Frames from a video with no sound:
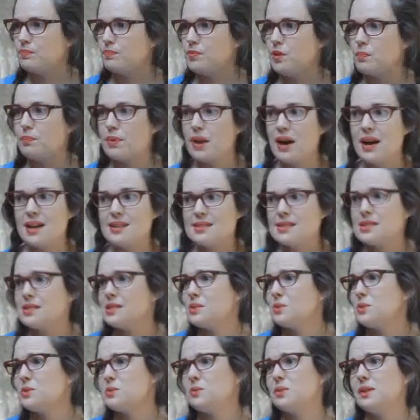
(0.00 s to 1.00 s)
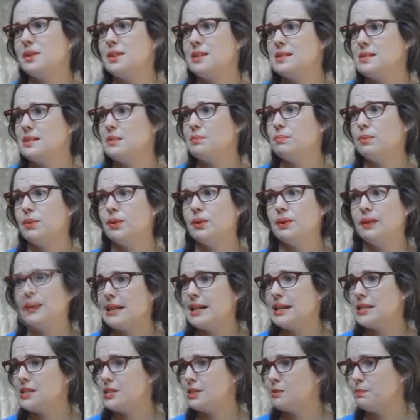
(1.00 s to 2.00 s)
The process was really simple.
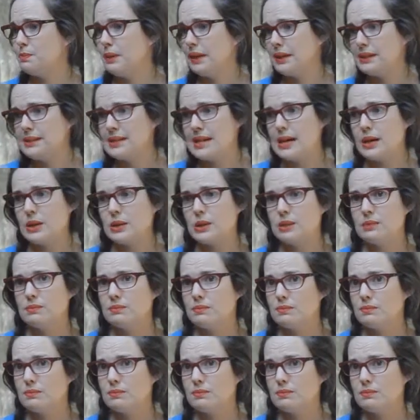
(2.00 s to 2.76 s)
I just picked out